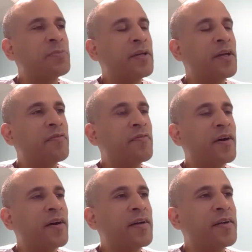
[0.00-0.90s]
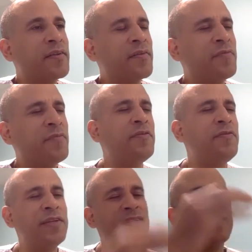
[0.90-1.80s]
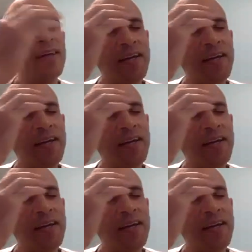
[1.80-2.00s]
me of Vivian.